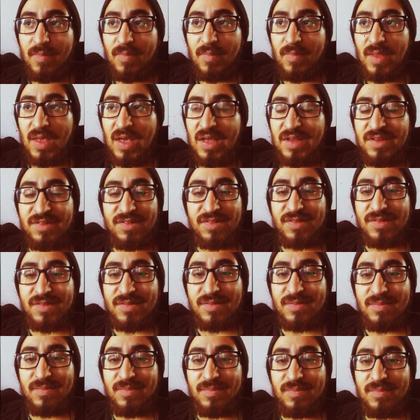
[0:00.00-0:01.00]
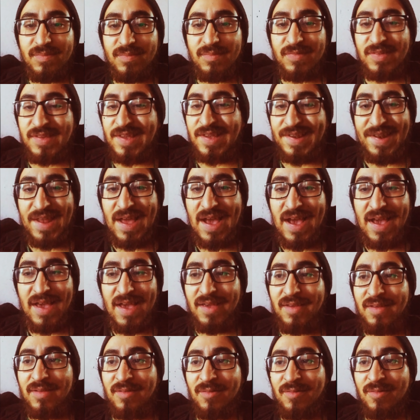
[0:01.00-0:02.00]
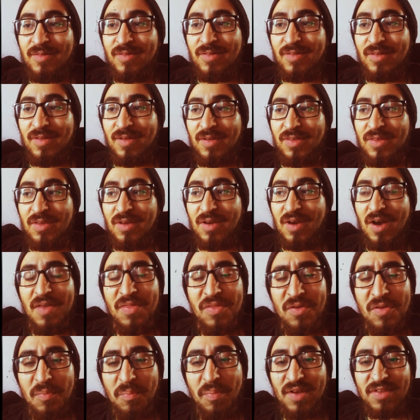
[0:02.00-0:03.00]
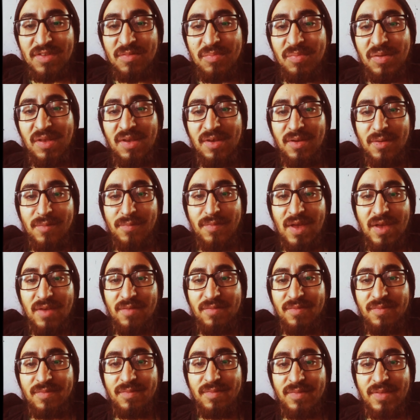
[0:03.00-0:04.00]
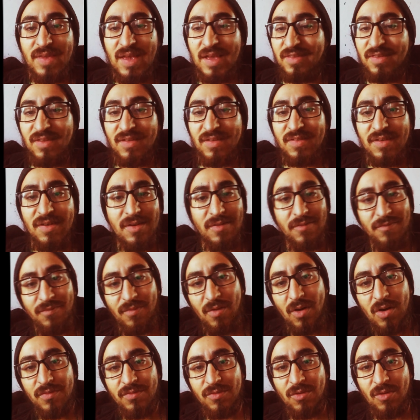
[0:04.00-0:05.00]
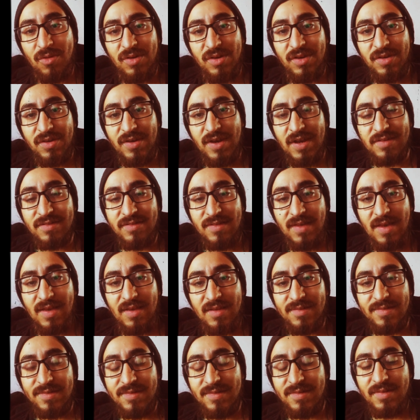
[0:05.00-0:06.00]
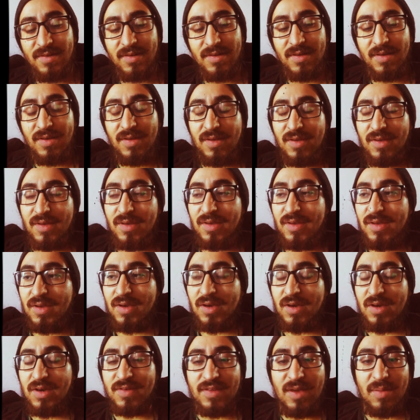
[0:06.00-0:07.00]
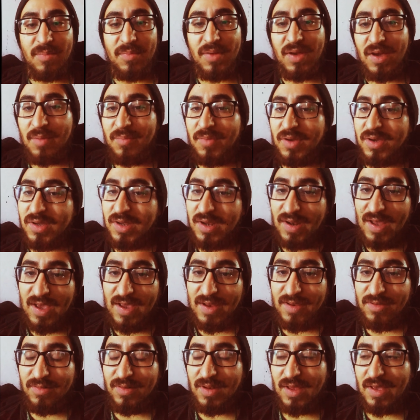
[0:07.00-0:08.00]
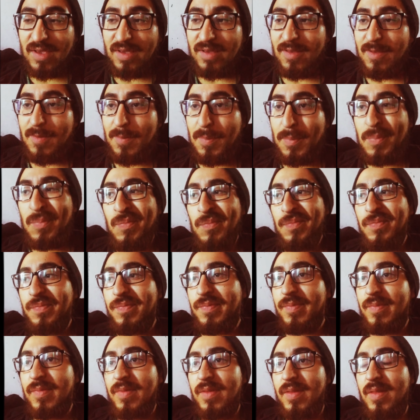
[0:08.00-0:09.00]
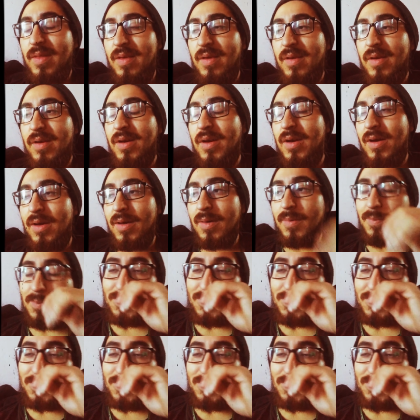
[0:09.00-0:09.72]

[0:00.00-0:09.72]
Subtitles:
and just deny the other possibility of life that doesn't involve going to the United States. Cause I'm not gonna lie to you, like, uh,